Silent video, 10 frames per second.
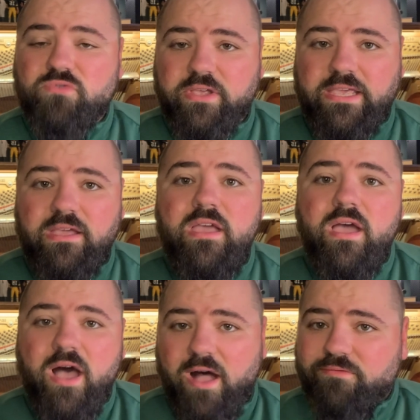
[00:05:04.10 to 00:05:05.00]
rookie
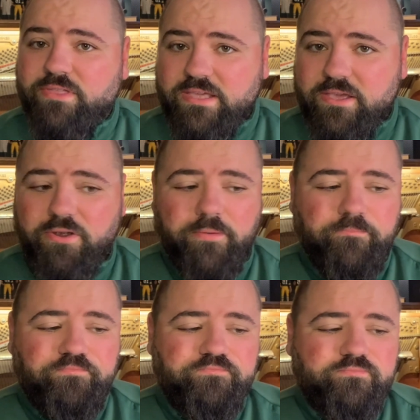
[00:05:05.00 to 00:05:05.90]
of the year.
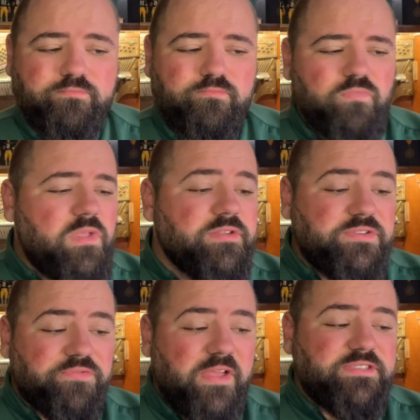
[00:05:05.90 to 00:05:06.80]

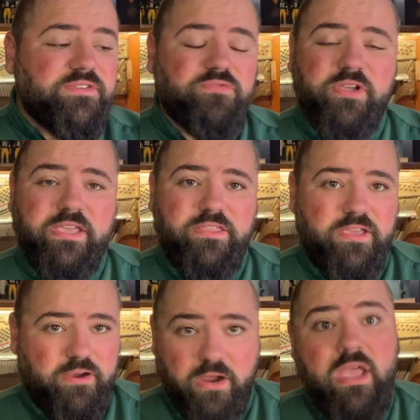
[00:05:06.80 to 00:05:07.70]
Defensive rookie of the
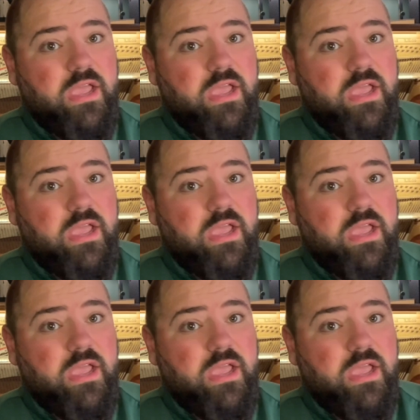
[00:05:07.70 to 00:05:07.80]
year.